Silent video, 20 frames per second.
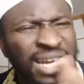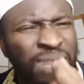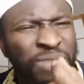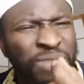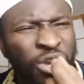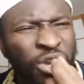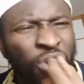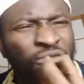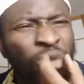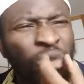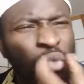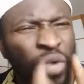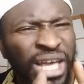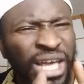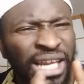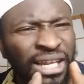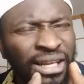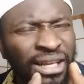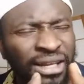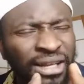the meaning of a
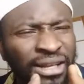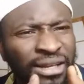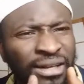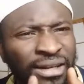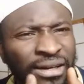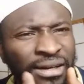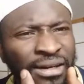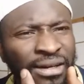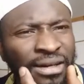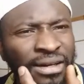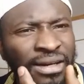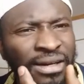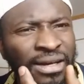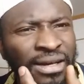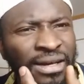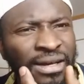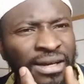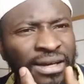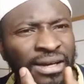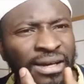will?
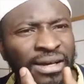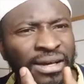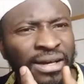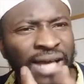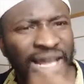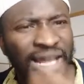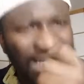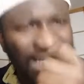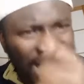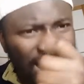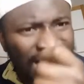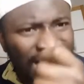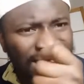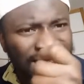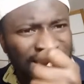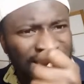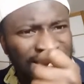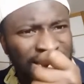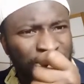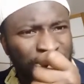A legal
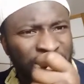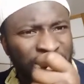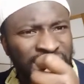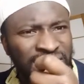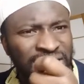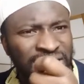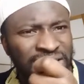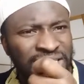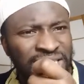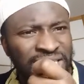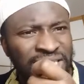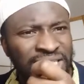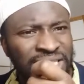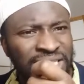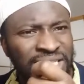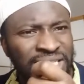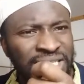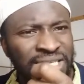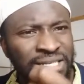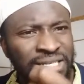testament?
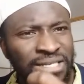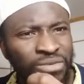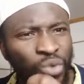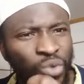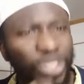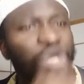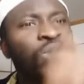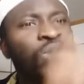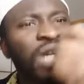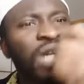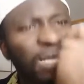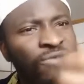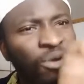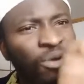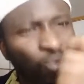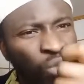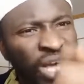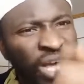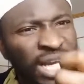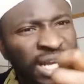When you leave a
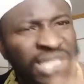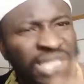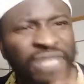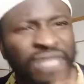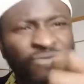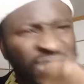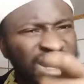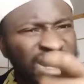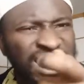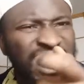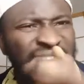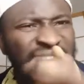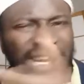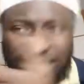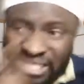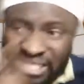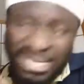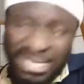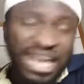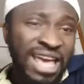will, it's physical,
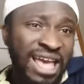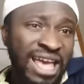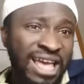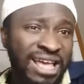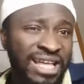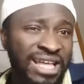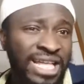it's there.